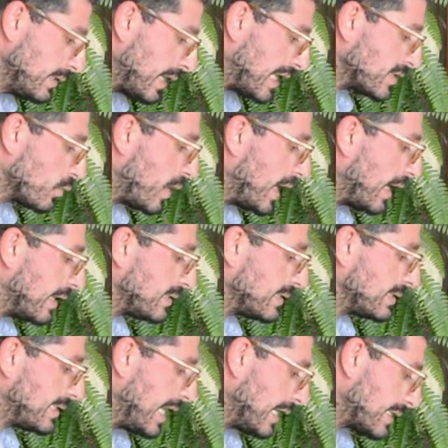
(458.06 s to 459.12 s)
as well as
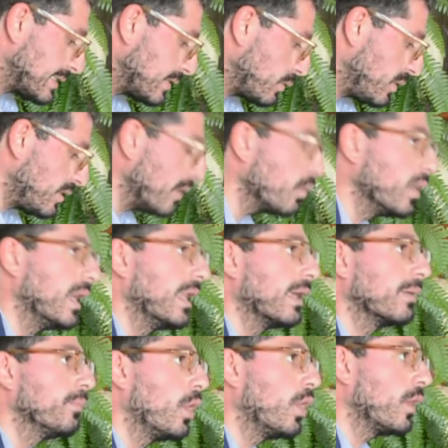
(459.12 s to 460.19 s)
sex with a
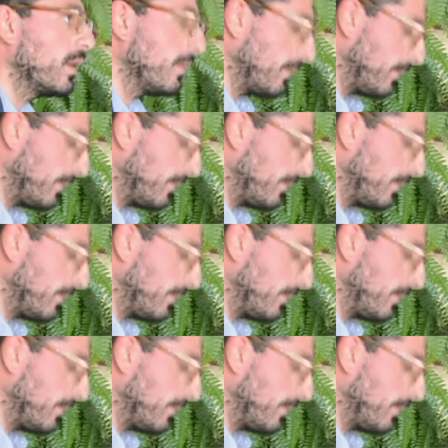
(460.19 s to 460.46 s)
willing boy."